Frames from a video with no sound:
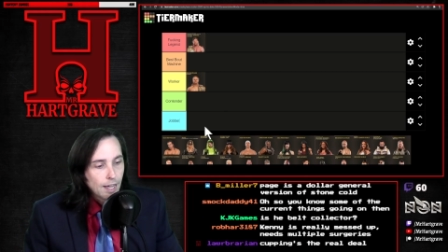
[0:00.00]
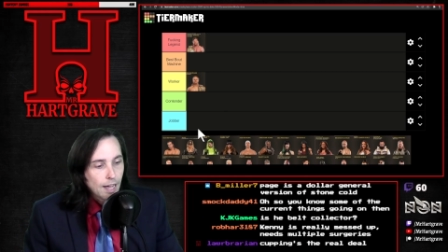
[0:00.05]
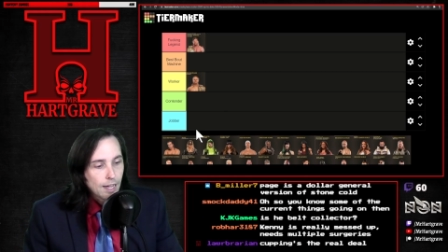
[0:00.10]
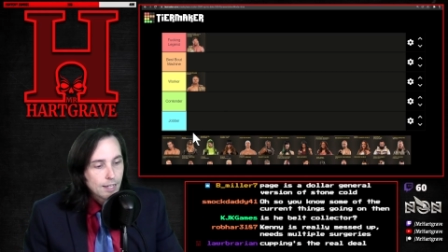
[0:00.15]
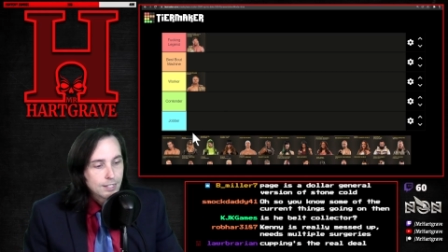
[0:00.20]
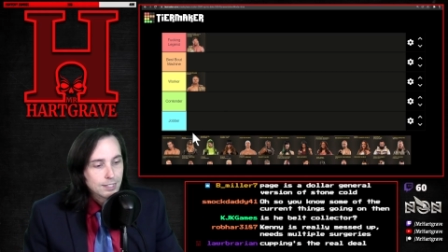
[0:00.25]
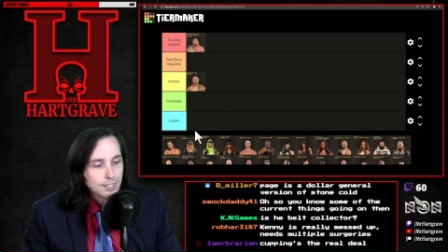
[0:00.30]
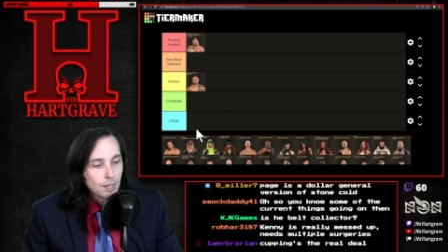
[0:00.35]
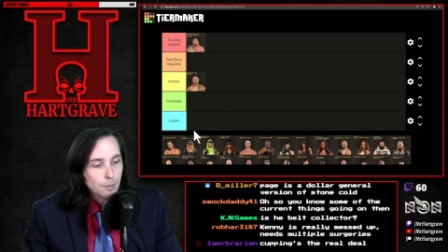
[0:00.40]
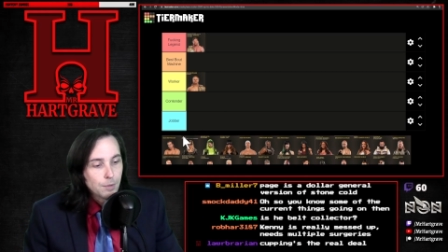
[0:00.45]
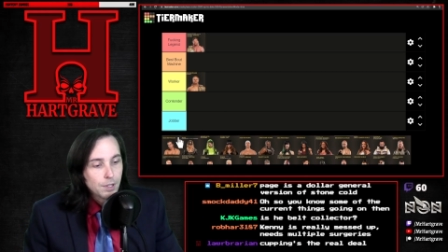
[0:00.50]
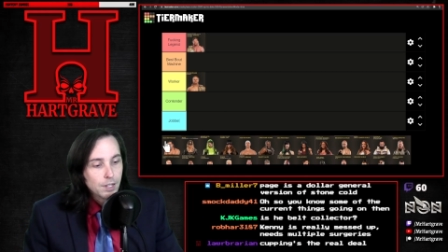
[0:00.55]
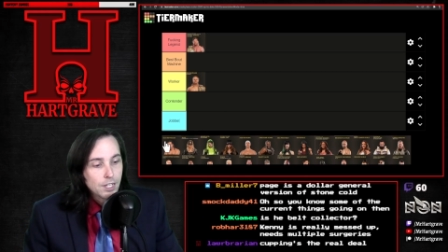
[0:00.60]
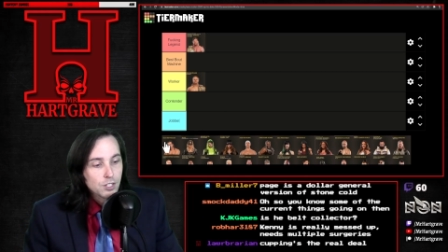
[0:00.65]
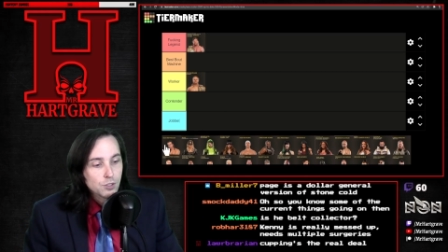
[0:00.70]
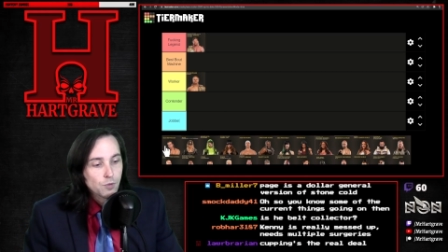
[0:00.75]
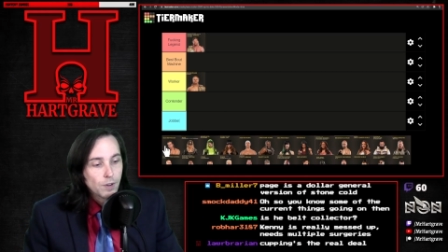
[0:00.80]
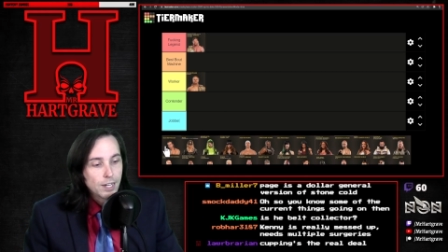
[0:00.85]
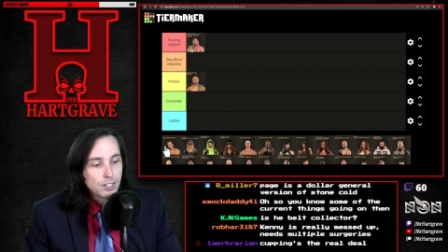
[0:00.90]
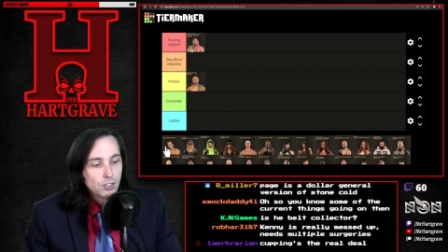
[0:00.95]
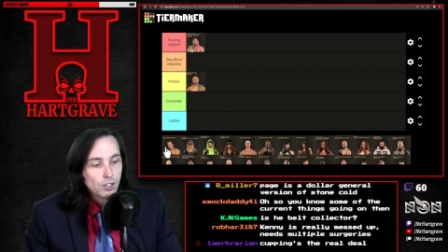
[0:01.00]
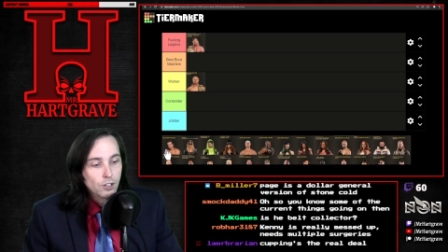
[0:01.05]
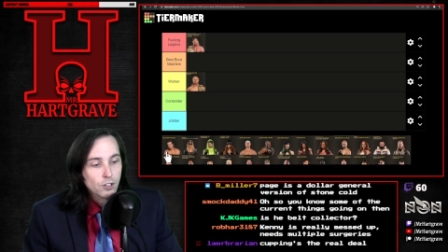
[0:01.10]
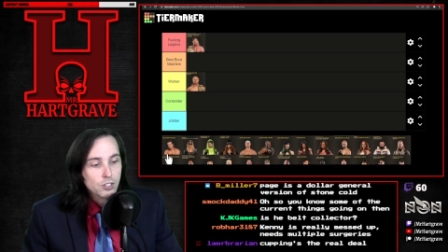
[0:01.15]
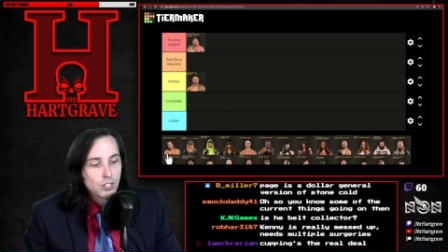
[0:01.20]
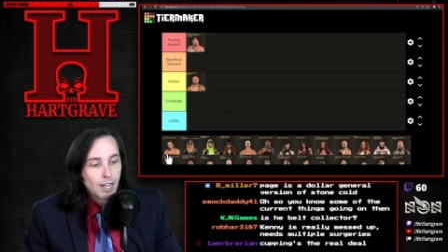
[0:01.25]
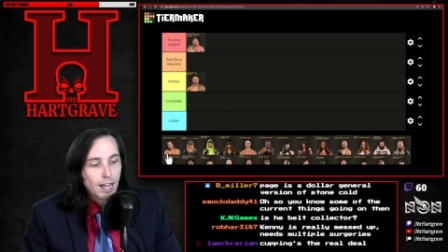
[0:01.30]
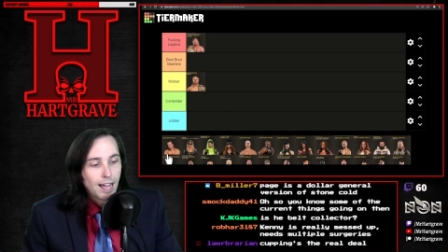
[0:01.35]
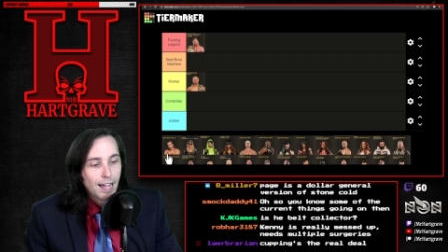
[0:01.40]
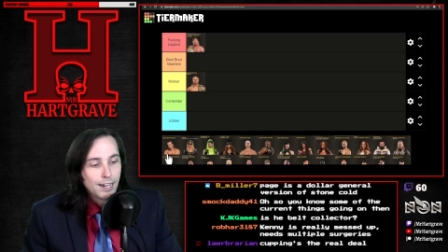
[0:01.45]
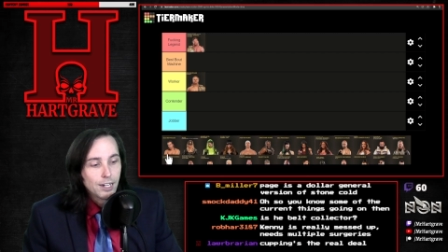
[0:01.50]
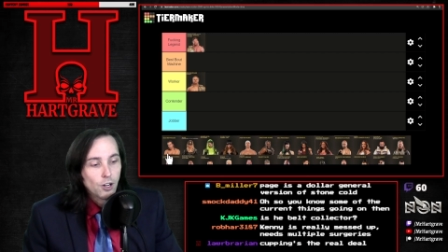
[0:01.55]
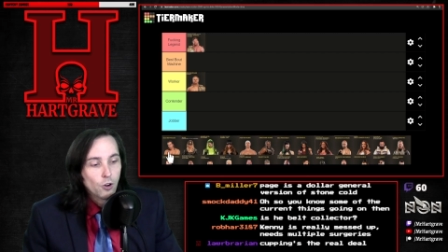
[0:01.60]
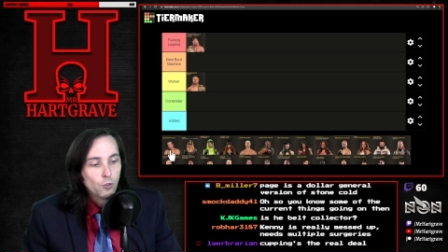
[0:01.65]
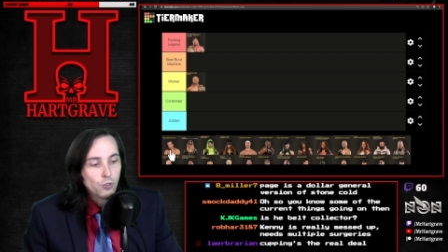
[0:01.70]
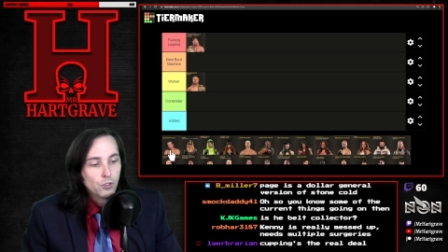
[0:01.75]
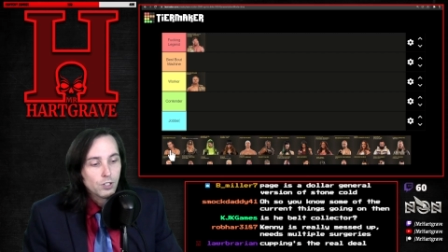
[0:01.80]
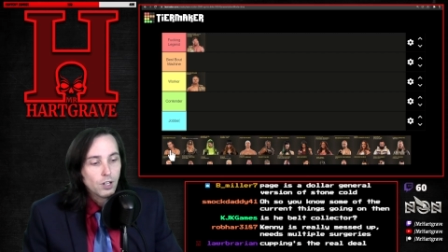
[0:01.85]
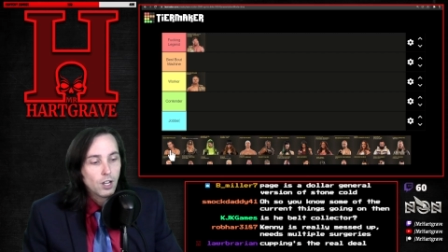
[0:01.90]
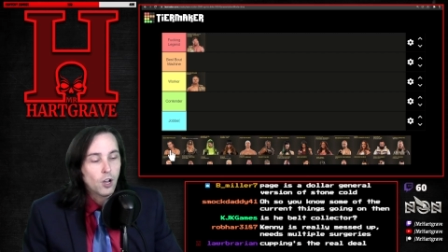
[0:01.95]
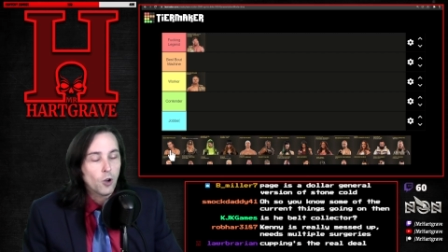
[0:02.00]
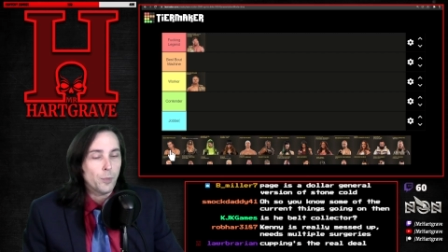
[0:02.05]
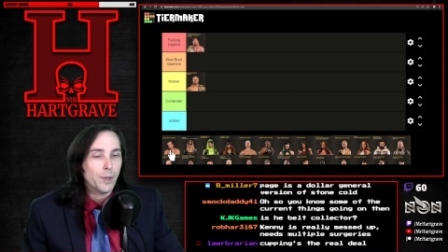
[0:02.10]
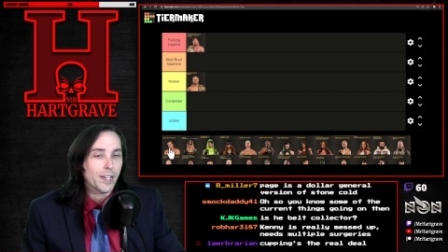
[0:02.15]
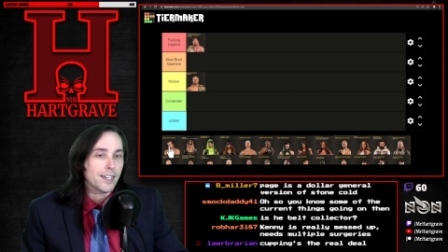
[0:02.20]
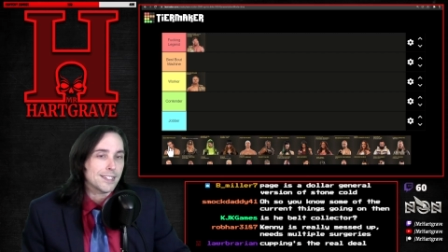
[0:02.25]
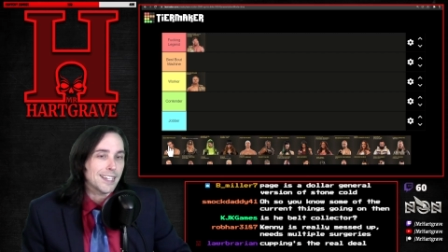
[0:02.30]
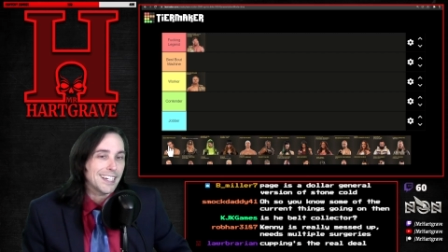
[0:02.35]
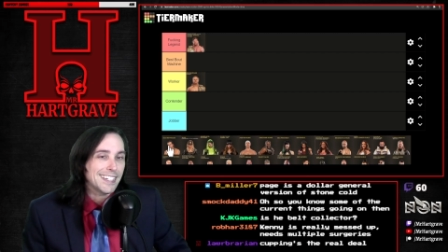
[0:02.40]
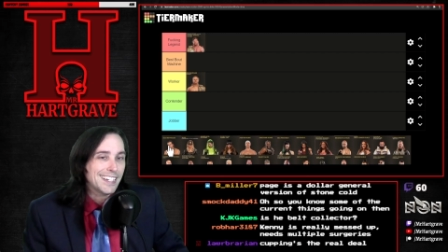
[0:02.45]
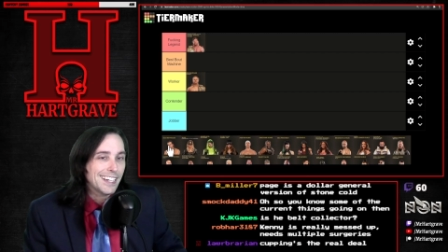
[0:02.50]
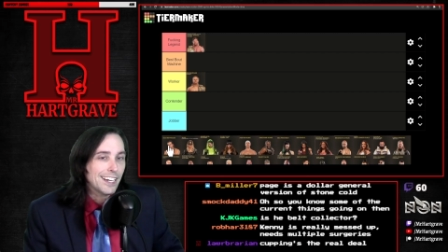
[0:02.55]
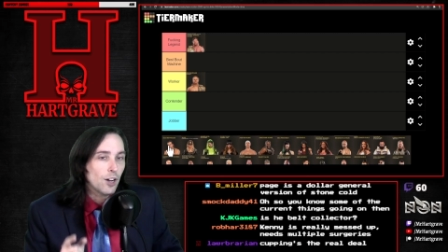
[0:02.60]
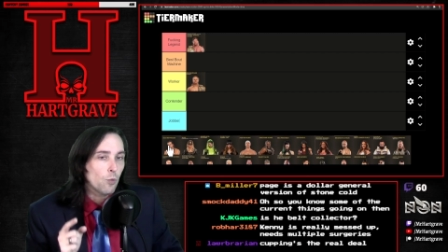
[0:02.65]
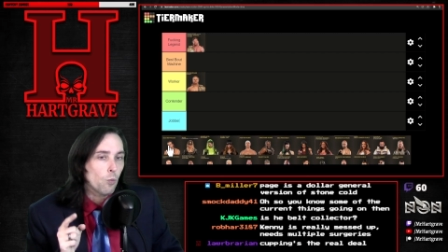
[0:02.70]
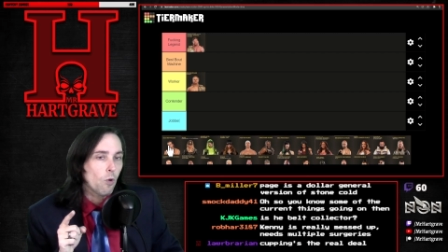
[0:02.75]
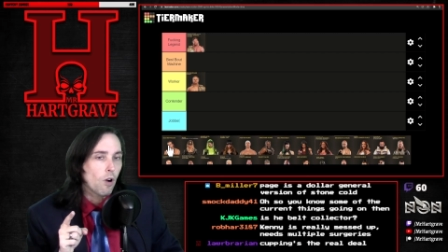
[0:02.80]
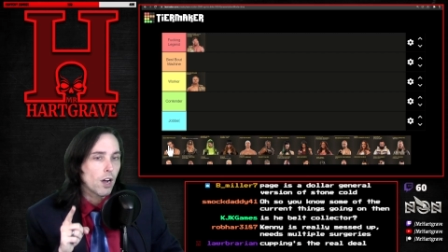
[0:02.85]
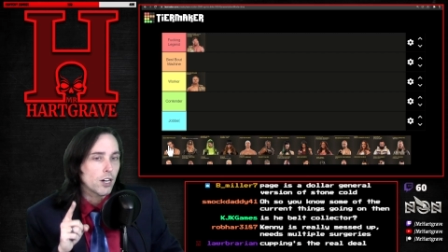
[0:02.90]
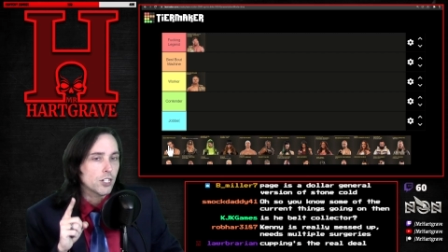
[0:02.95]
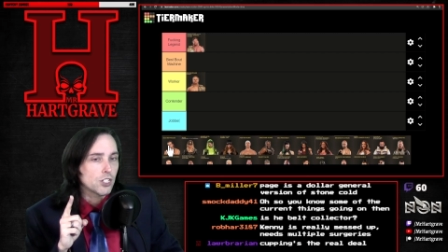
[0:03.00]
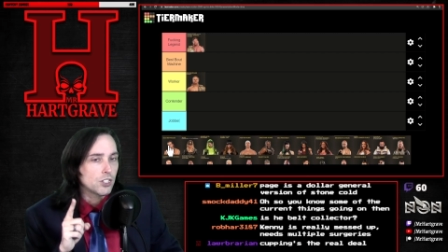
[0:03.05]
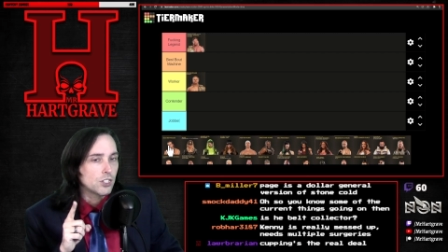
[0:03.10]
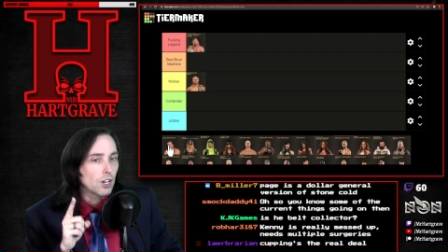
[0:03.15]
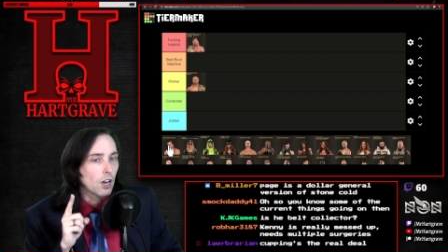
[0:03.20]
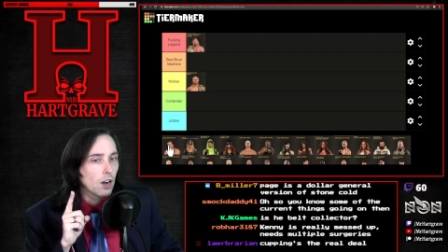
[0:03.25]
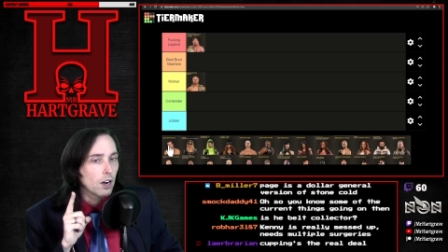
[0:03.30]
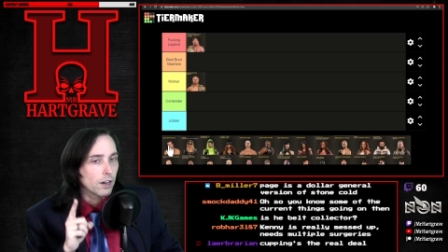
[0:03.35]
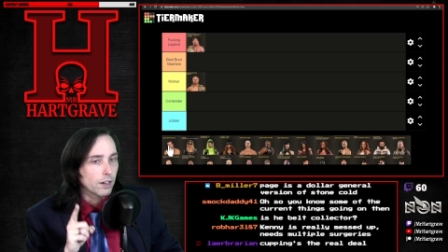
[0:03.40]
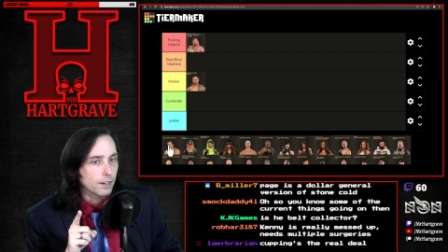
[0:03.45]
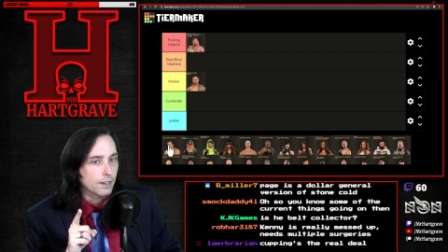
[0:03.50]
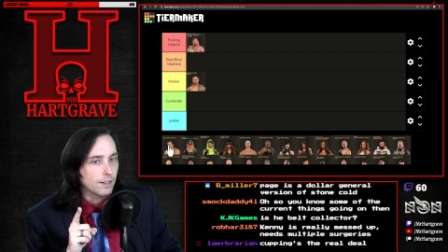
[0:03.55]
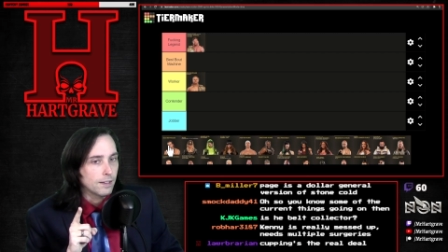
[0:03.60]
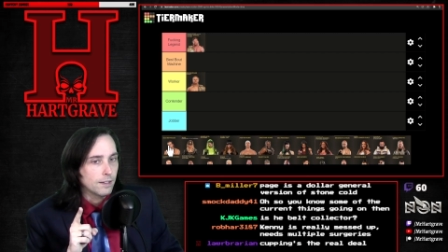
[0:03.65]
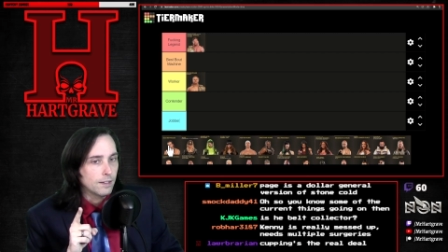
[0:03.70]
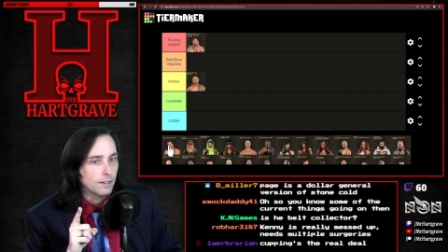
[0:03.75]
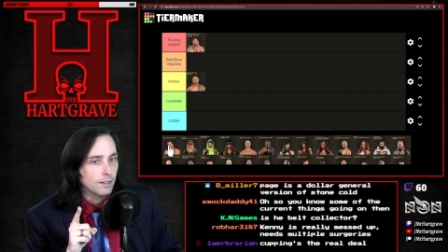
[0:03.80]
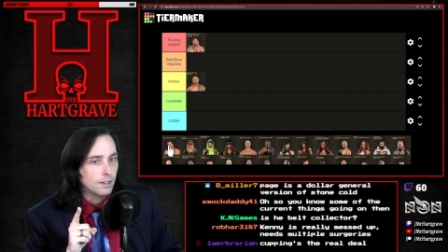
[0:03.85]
Some of these wrestlers, I don't know because I didn't watch Dark.